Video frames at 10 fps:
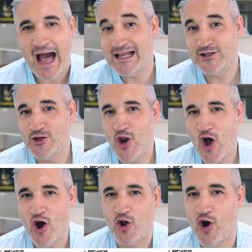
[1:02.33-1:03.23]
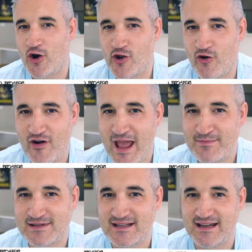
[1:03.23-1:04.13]
As you know, Gordon
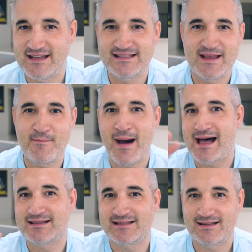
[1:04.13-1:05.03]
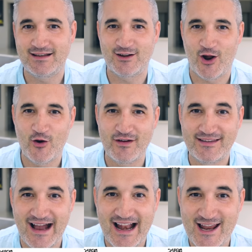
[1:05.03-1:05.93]
Ramsay is the master of
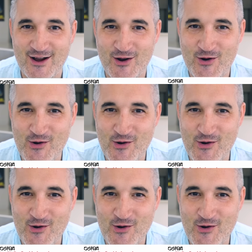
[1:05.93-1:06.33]
Italian